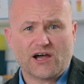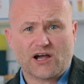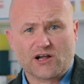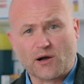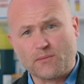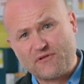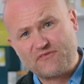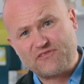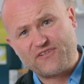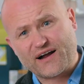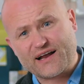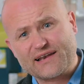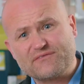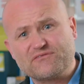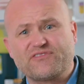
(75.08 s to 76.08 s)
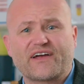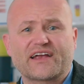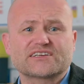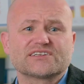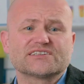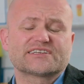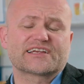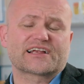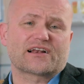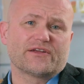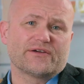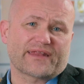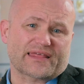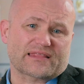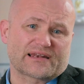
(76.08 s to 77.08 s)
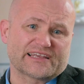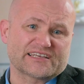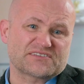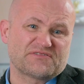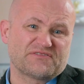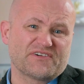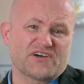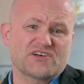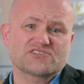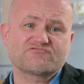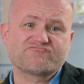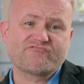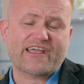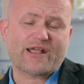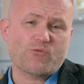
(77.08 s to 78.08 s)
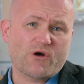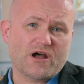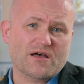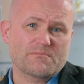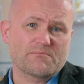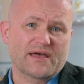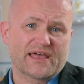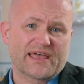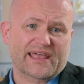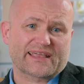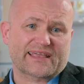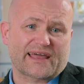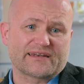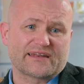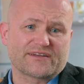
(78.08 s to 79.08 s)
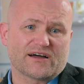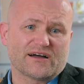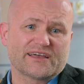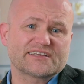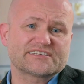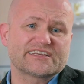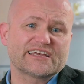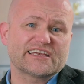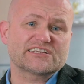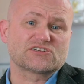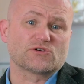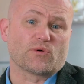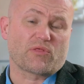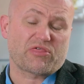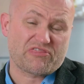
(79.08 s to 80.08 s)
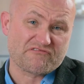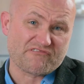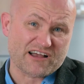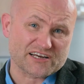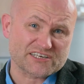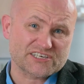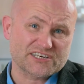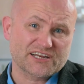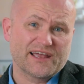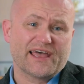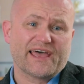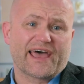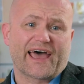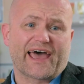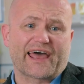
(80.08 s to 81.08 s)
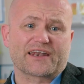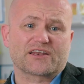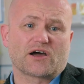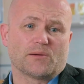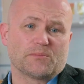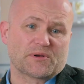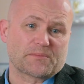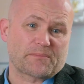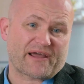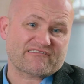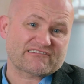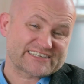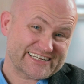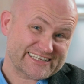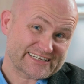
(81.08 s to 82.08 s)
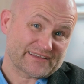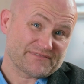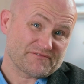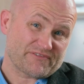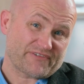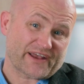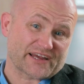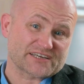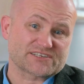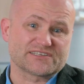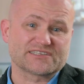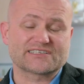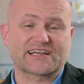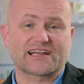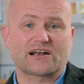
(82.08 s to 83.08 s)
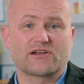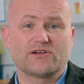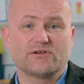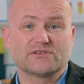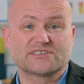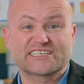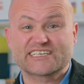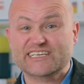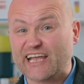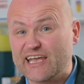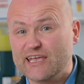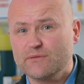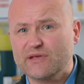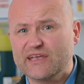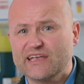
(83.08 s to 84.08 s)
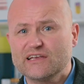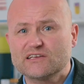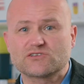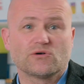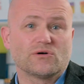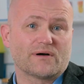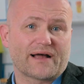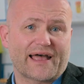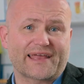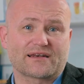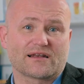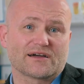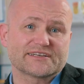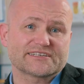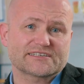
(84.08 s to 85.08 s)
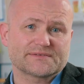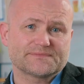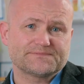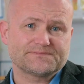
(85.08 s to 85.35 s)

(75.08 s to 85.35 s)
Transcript: Common fungal infections include athlete's foot, ringworm, candidiasis or thrush, and common parasitic infections include scabies or head lice.